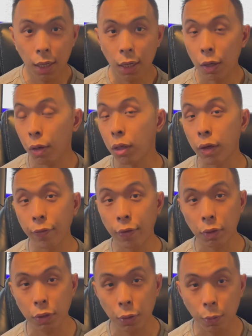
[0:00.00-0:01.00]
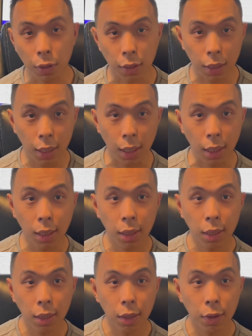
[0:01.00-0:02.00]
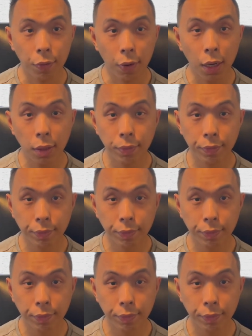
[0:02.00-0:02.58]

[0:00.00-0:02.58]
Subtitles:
you can focus on one thing, right?